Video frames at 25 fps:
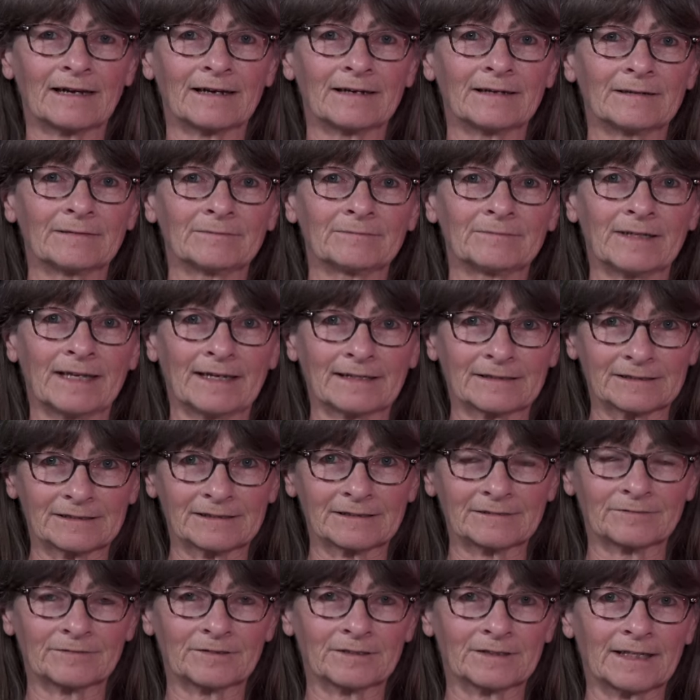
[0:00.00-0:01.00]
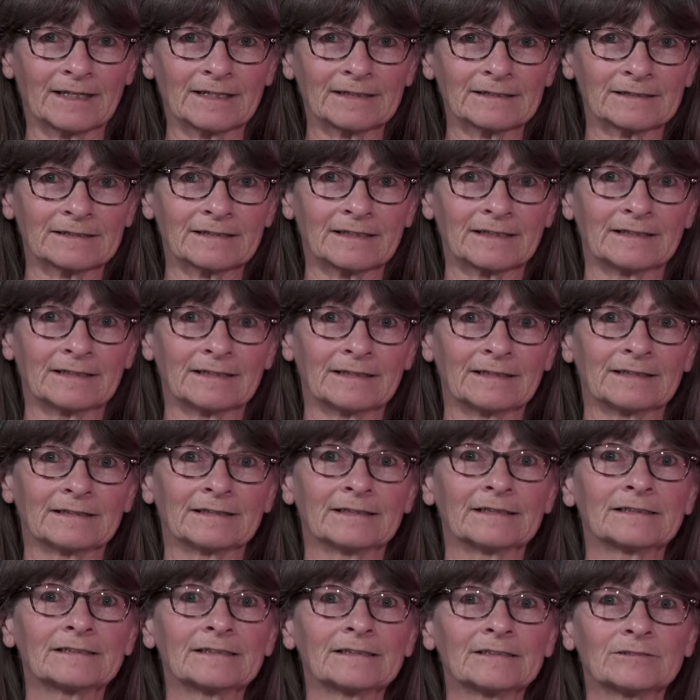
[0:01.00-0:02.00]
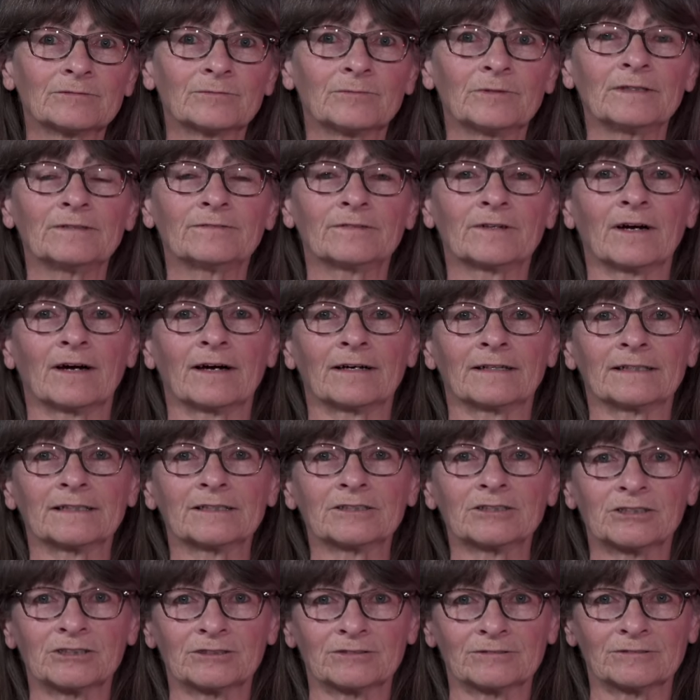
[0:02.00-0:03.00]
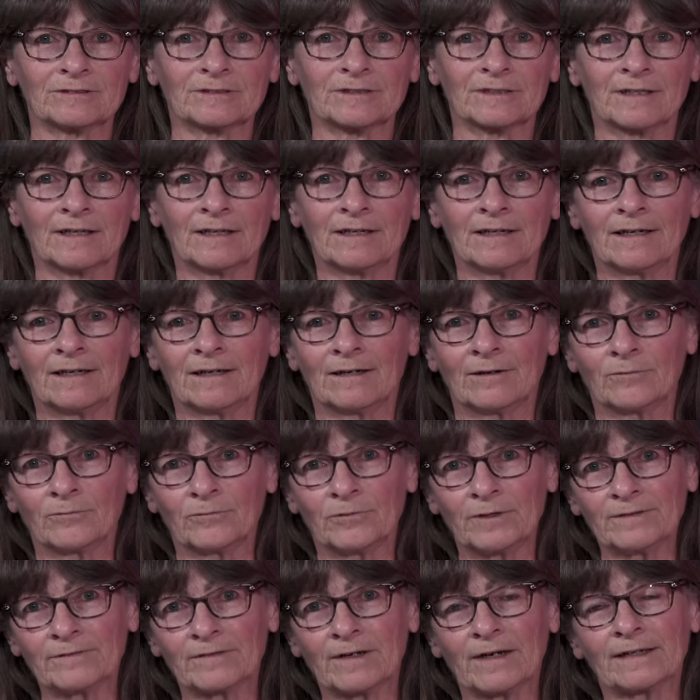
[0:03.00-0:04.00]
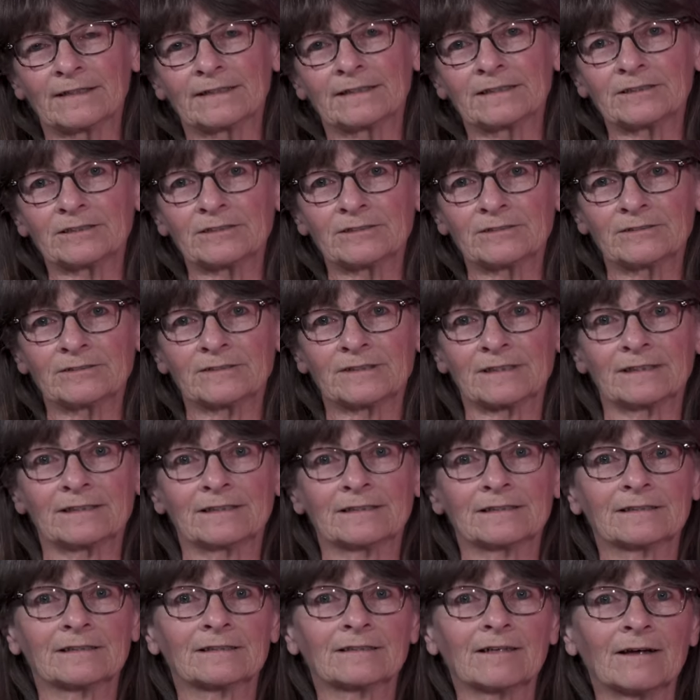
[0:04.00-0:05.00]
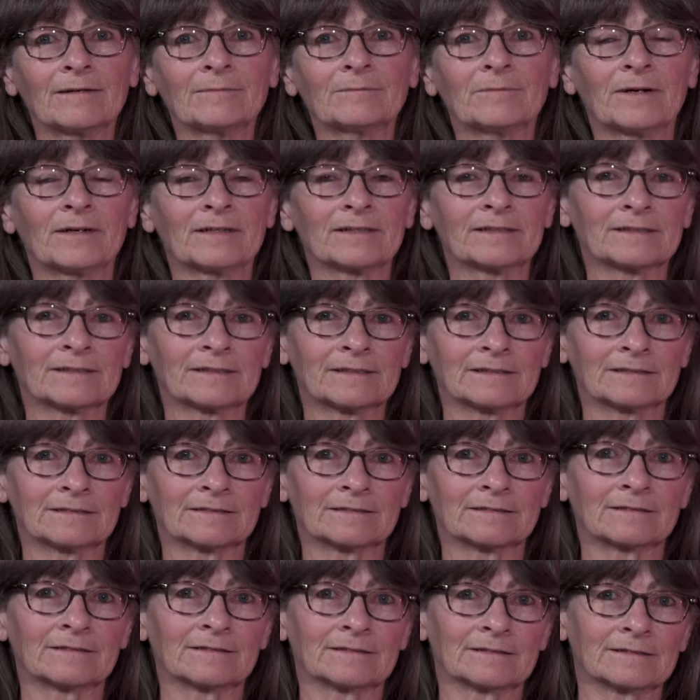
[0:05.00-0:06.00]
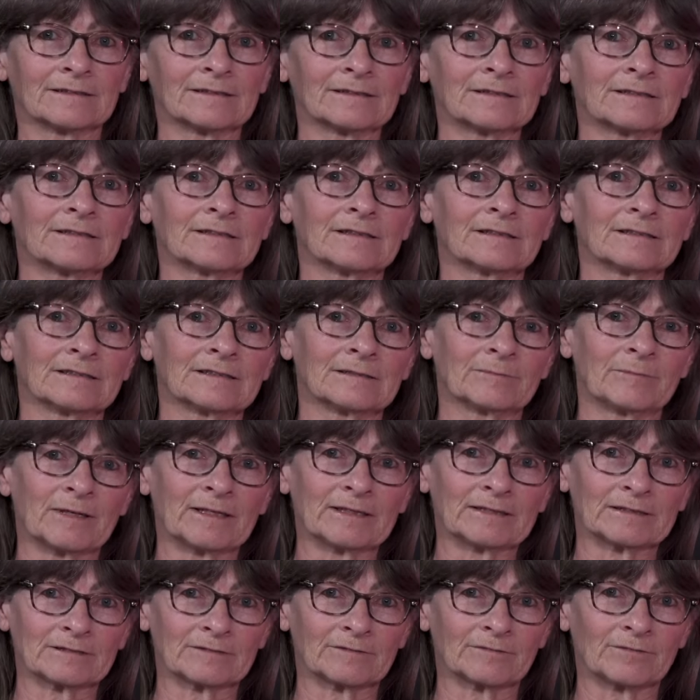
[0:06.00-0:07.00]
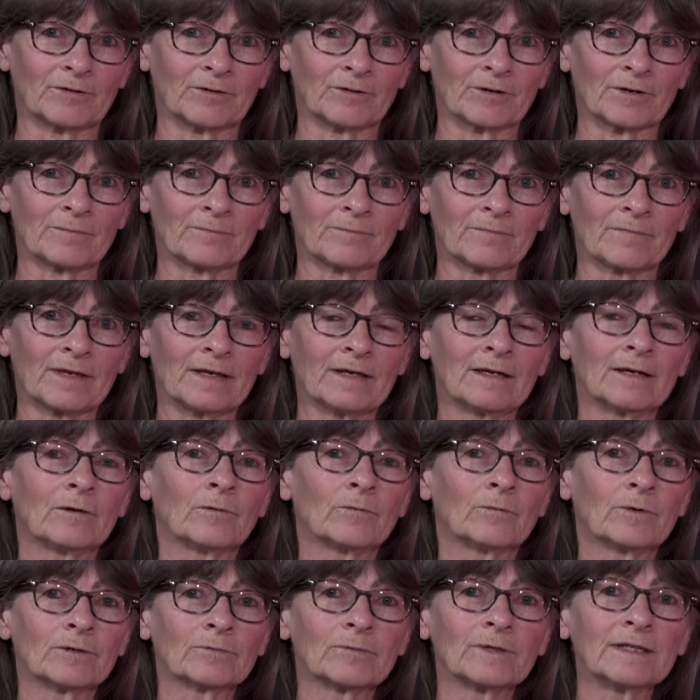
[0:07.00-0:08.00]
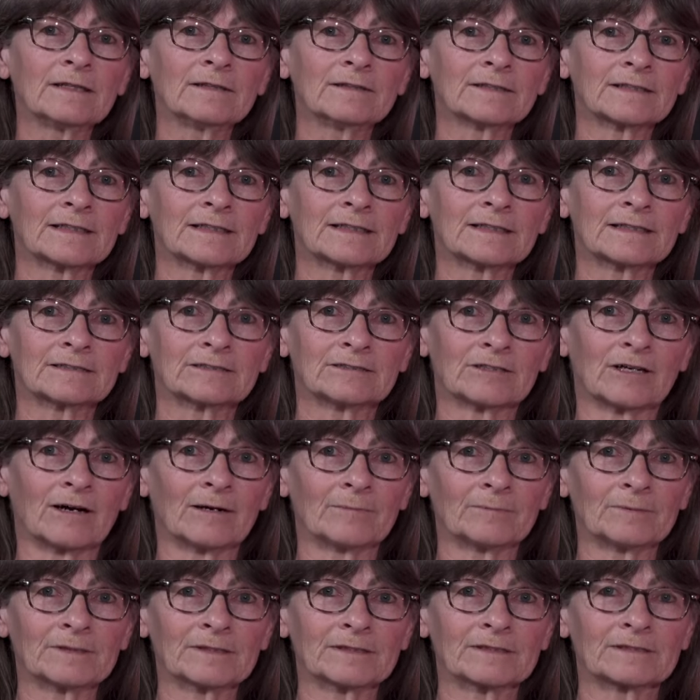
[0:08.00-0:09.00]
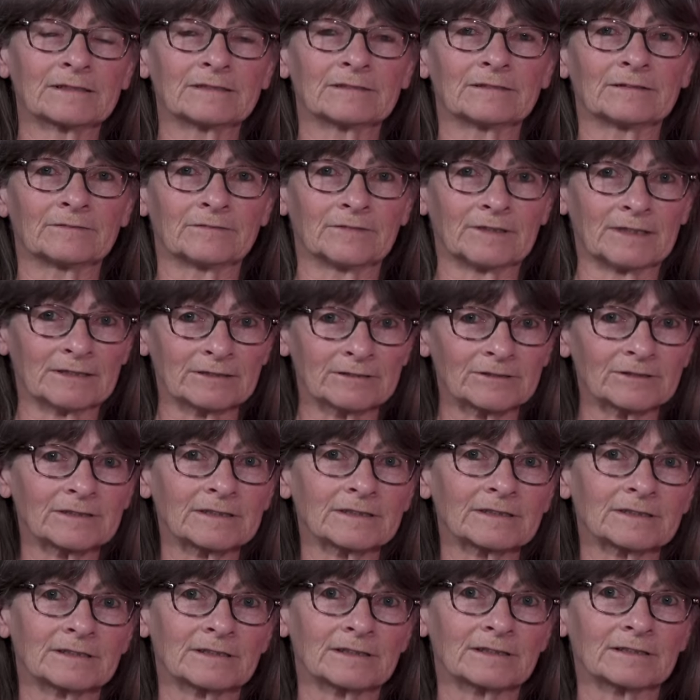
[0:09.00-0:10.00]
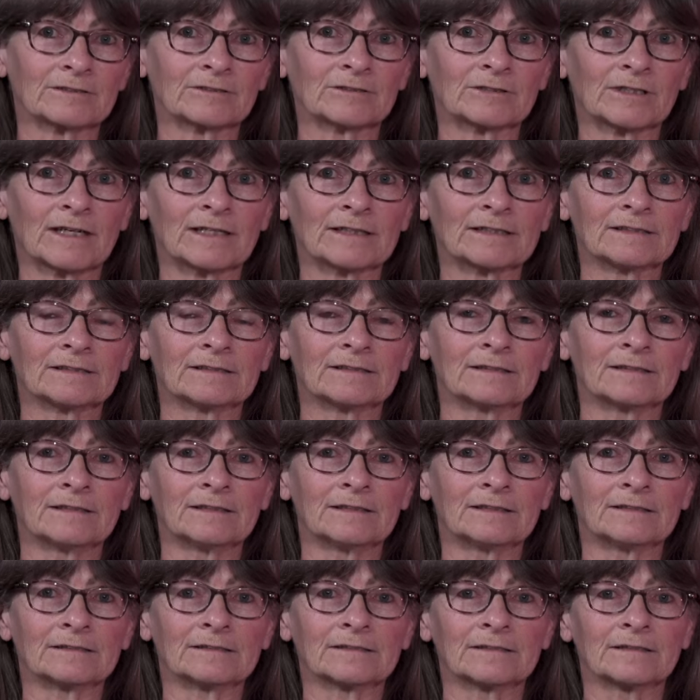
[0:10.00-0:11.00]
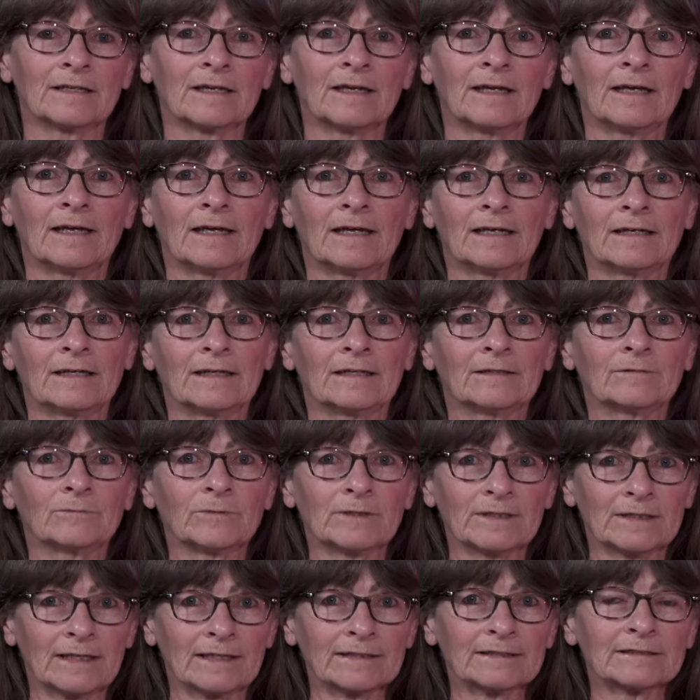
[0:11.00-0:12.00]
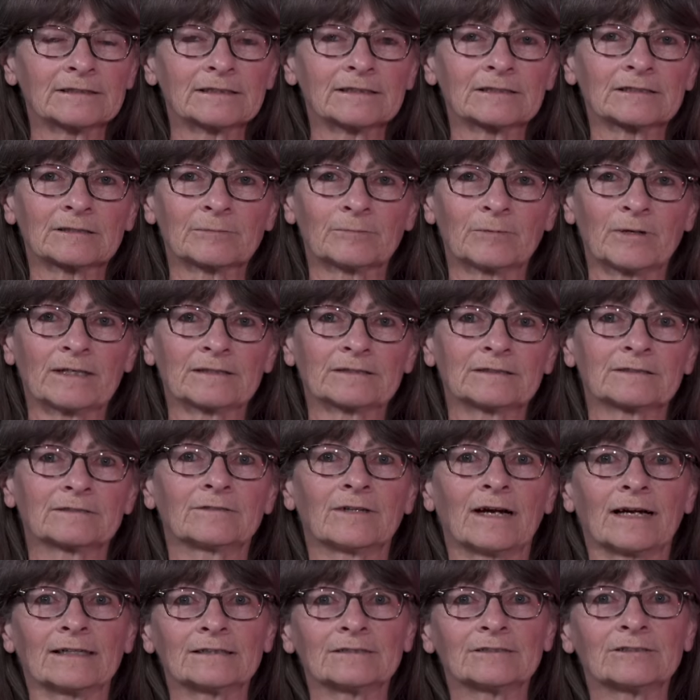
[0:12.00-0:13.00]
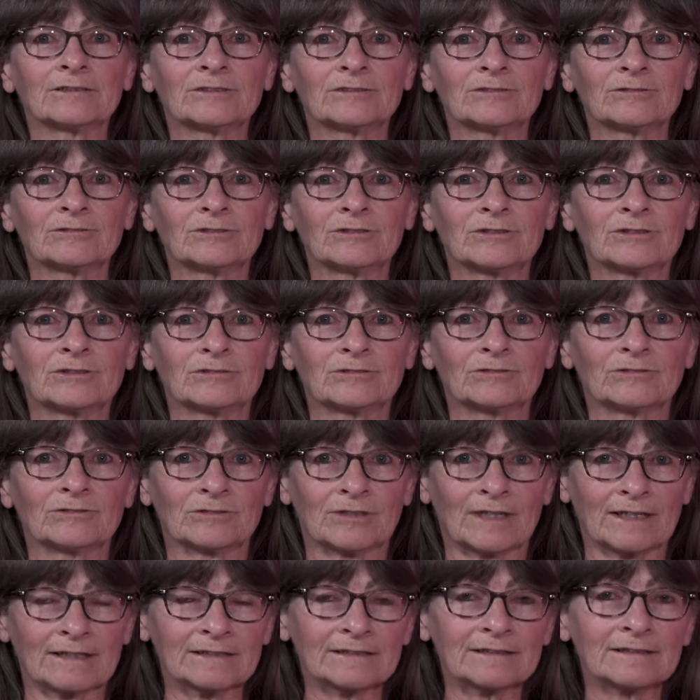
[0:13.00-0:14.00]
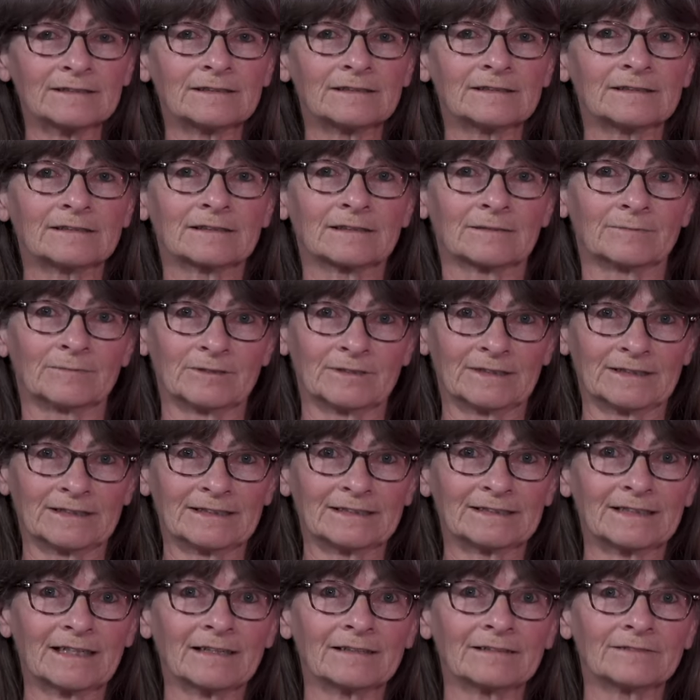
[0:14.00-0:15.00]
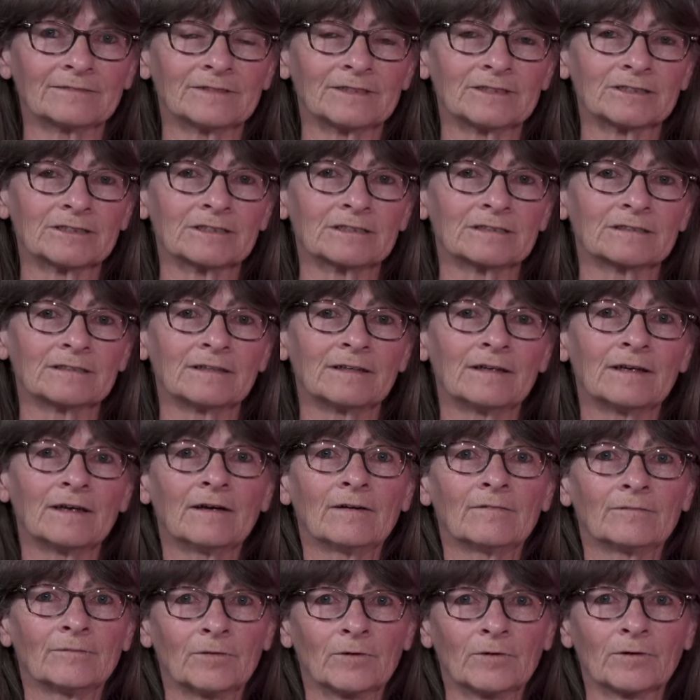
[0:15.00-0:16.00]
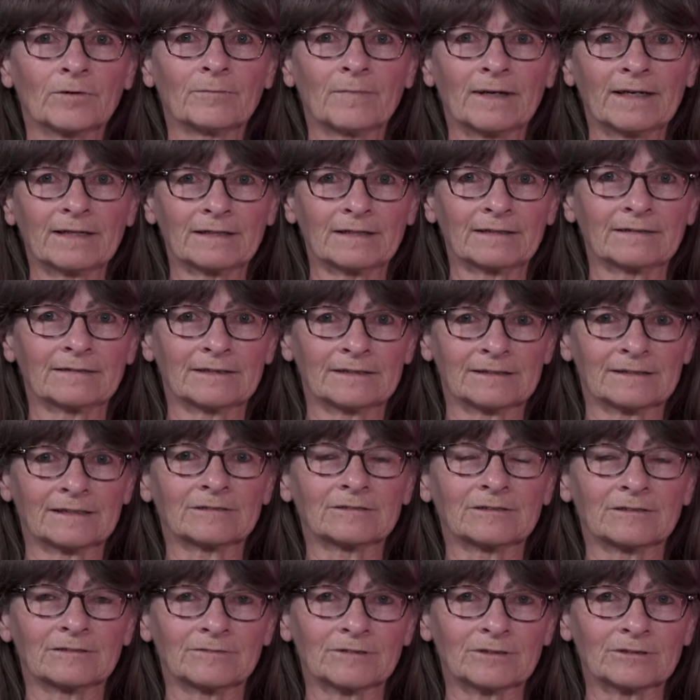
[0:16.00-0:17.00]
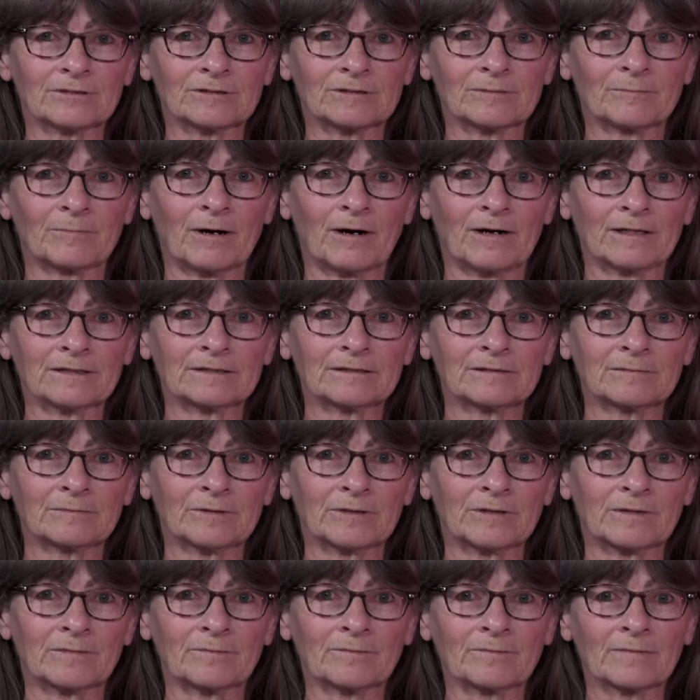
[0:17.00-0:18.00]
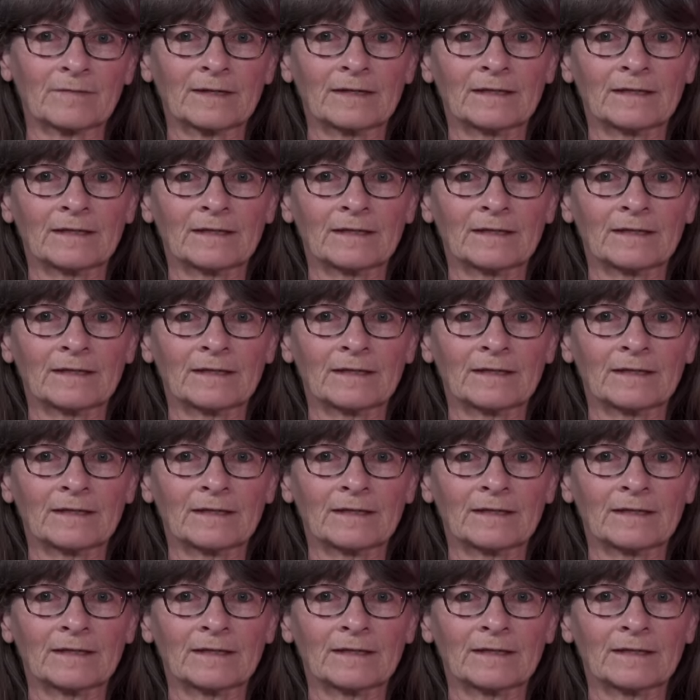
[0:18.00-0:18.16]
I'm Nancy Furness, and this is We've Got Issues. We've Got Issues is a nonpartisan, citizens-based forum where we look at topics of interest to the Tri-Cities. And we'd like to express gratitude to Tri-Cities Community Television for making these interviews possible.